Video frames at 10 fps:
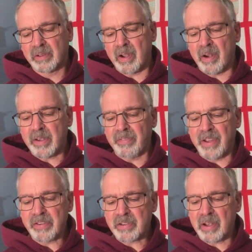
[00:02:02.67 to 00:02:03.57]
God
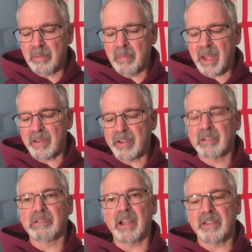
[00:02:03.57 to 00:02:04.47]
eventually made the
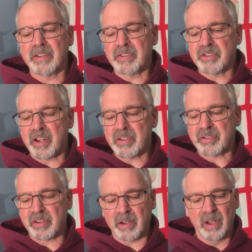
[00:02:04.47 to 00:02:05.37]
grandest
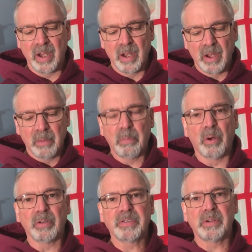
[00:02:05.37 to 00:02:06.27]
gesture
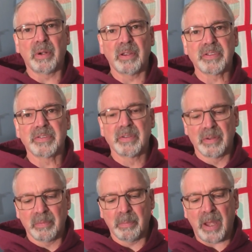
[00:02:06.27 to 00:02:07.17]
brought to us
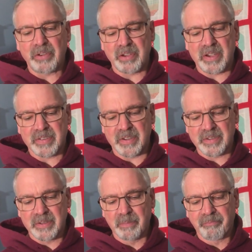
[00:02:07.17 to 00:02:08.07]
by
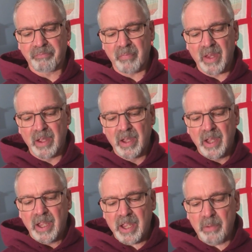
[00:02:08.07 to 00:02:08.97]
Jesus.
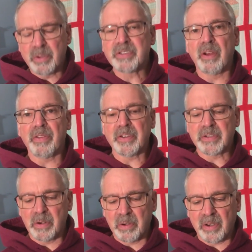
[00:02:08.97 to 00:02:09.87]
He was not the
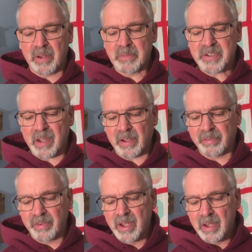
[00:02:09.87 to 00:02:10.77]
token
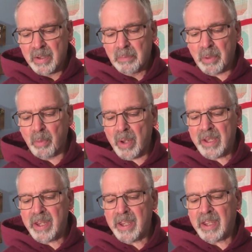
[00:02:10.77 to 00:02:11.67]
himself, but
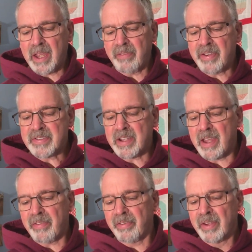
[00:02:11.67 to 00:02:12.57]
when he gave his
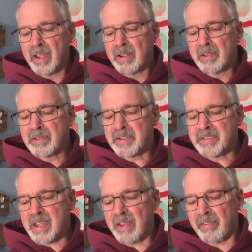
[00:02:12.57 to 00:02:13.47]
life to
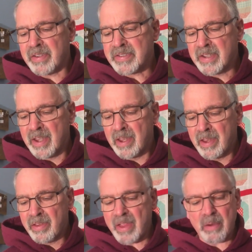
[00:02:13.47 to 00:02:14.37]
save us,
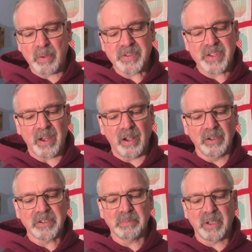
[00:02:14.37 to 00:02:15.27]
that was the
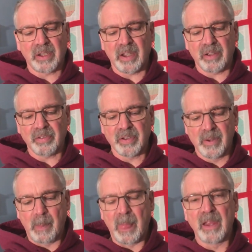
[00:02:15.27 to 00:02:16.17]
ultimate gift.
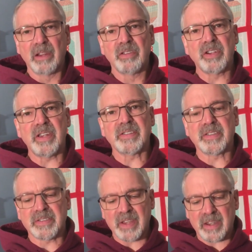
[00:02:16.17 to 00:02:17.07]

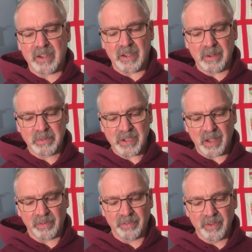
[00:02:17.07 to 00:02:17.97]
Jesus said it
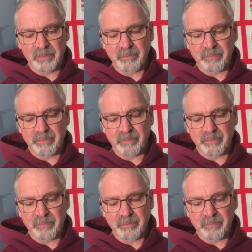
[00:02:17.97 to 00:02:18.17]
himself.